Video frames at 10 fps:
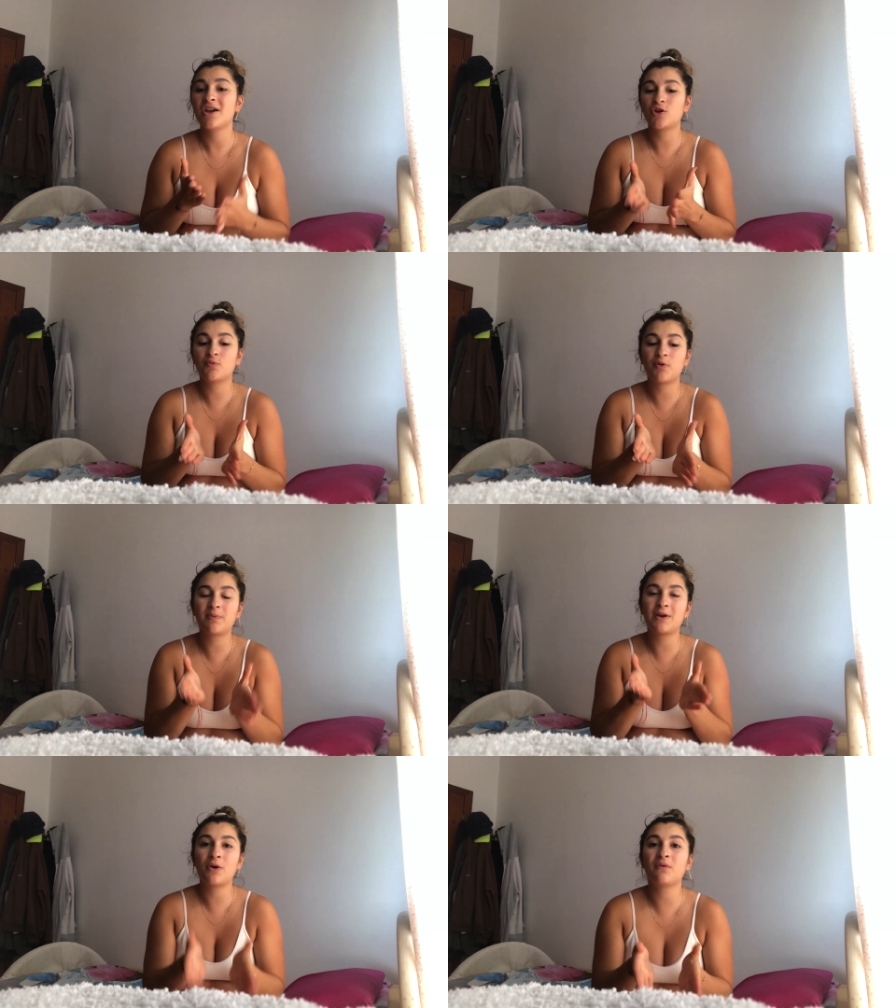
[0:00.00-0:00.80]
You're
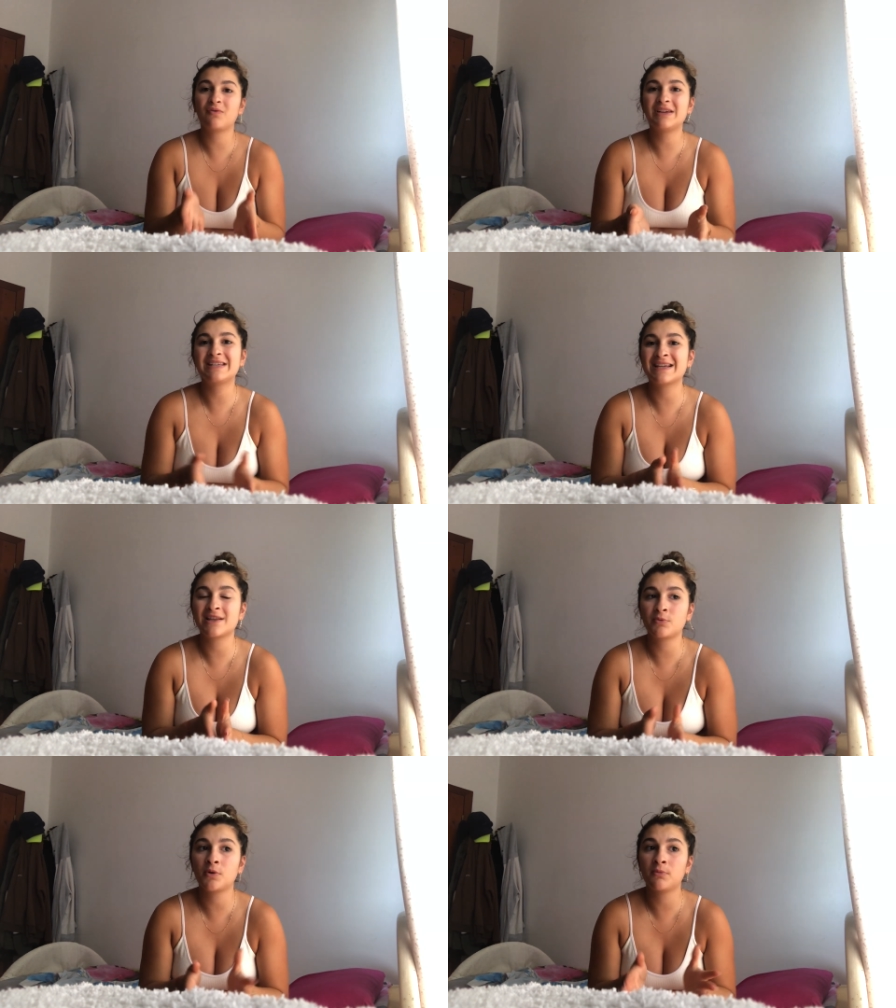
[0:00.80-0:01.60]
probably overeating in
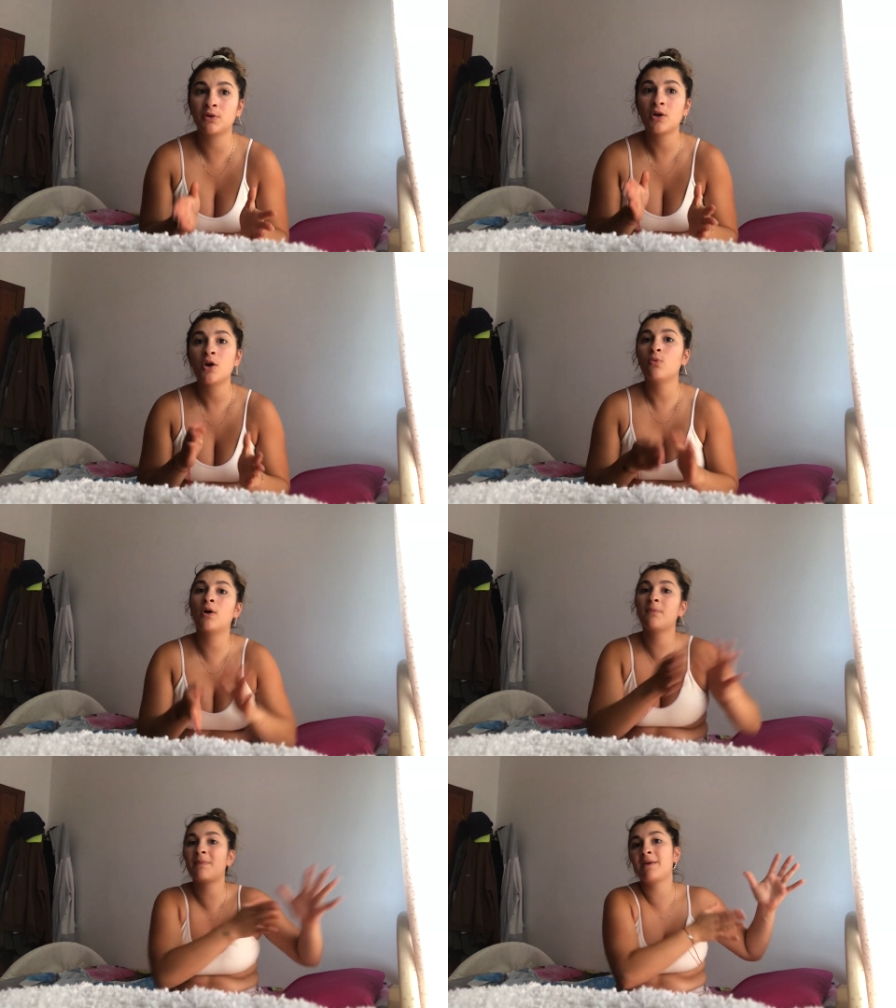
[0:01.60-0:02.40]
that moment.
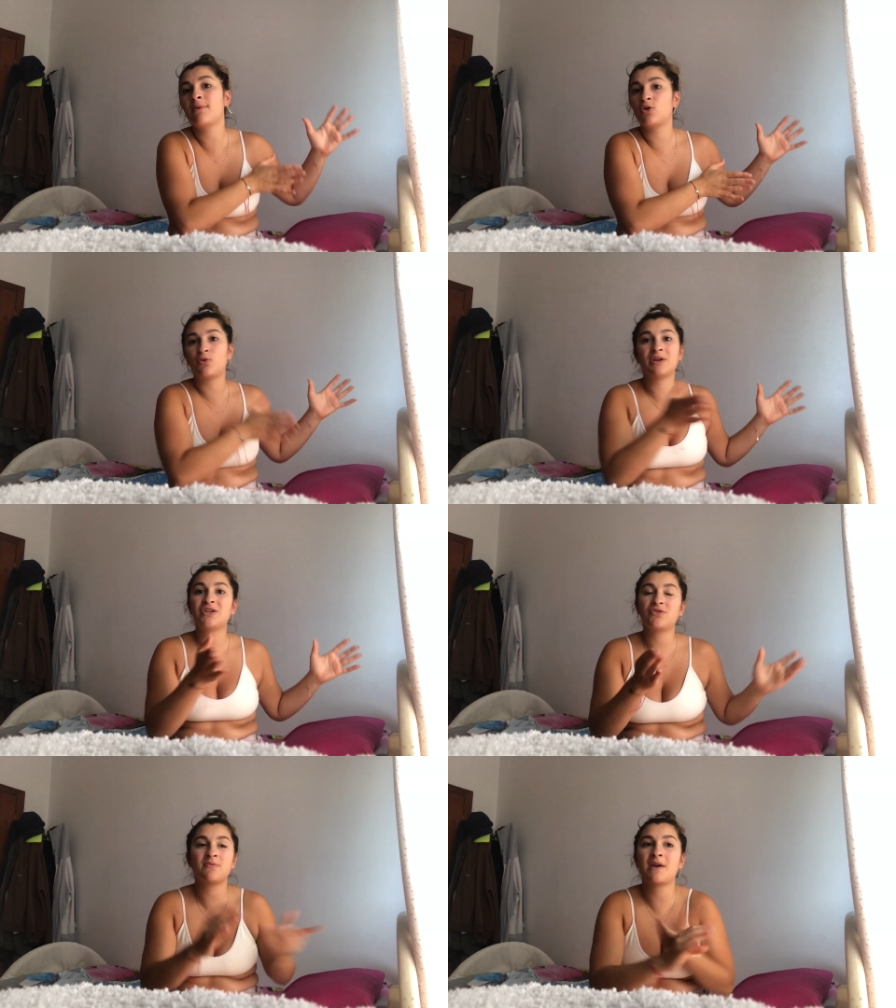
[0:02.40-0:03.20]
One, maybe your
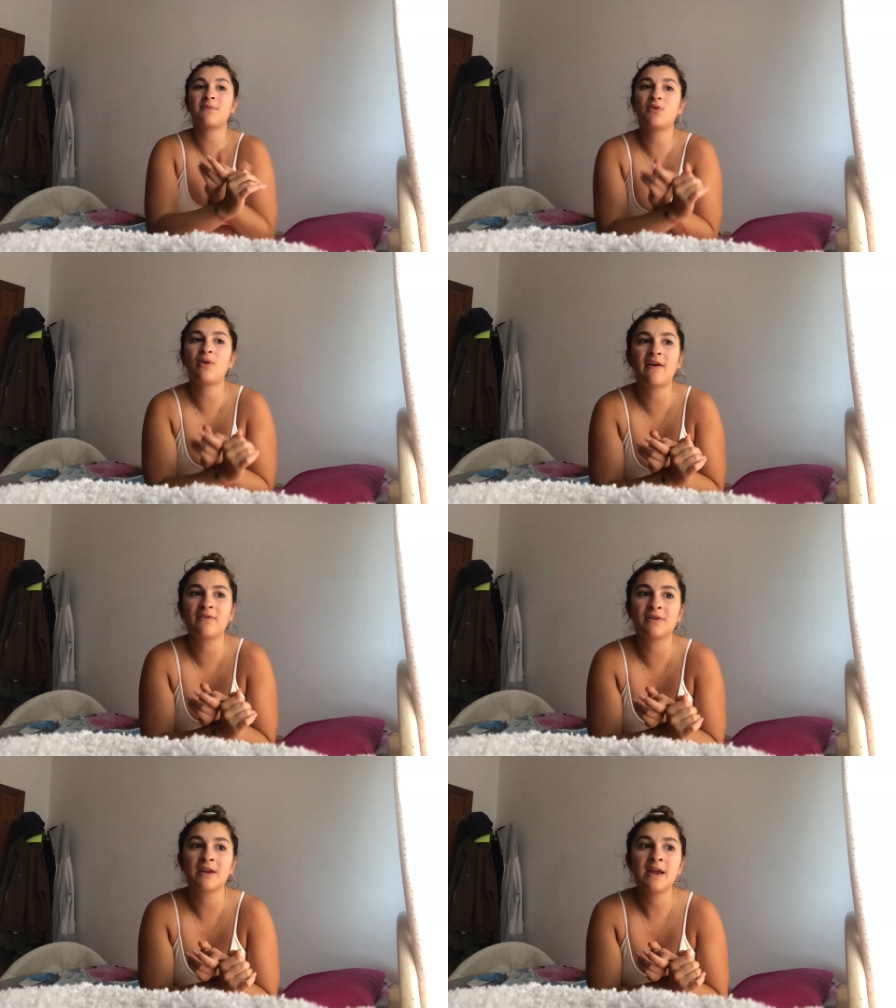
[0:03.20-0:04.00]
history, maybe you
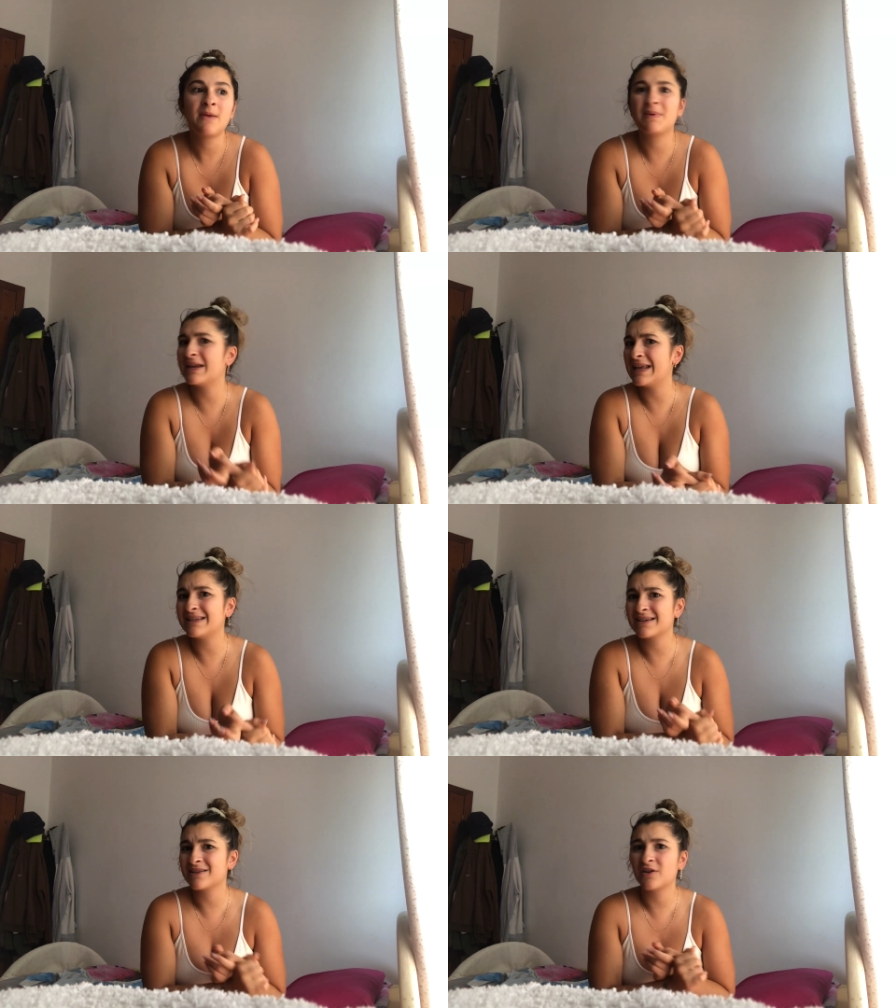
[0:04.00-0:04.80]
haven't been
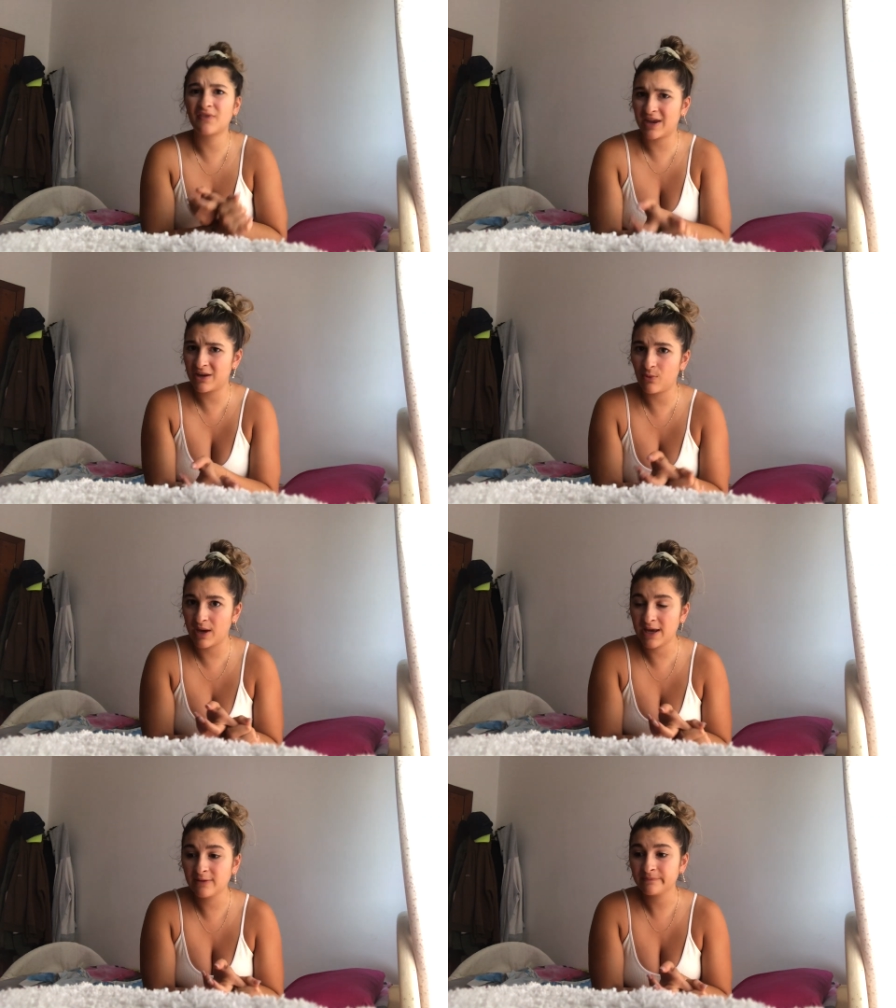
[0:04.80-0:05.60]
eating enough
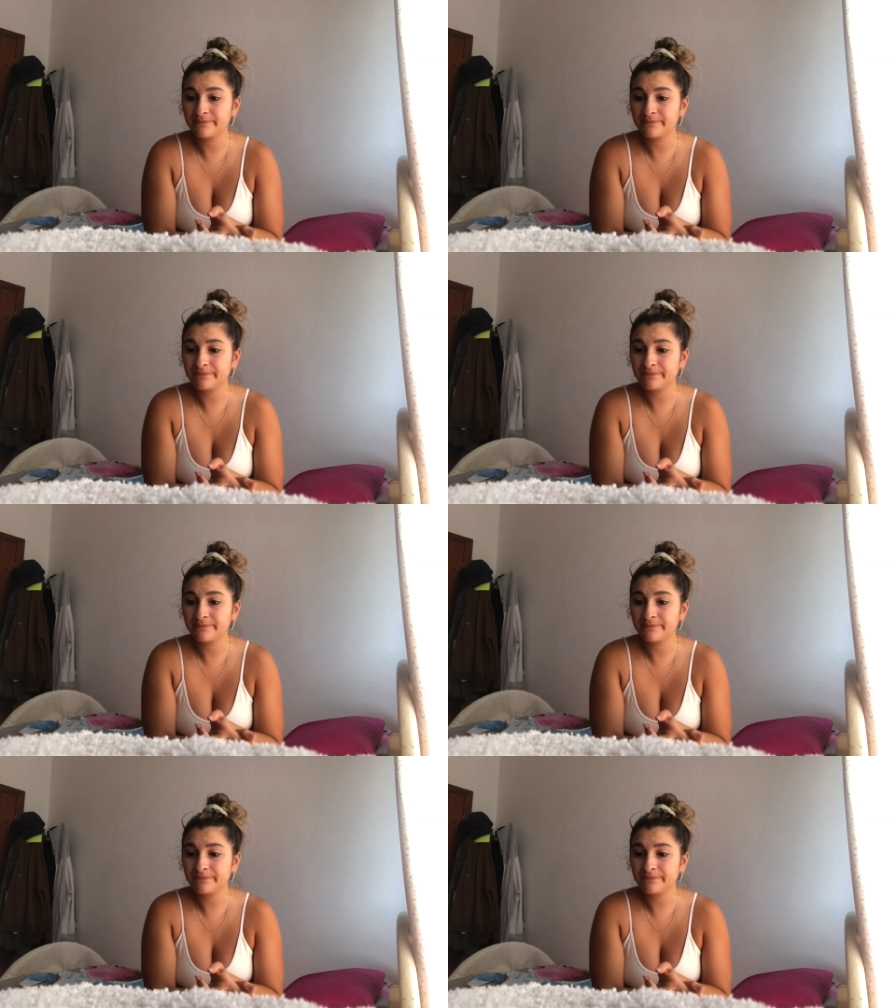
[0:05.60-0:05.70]
anyway,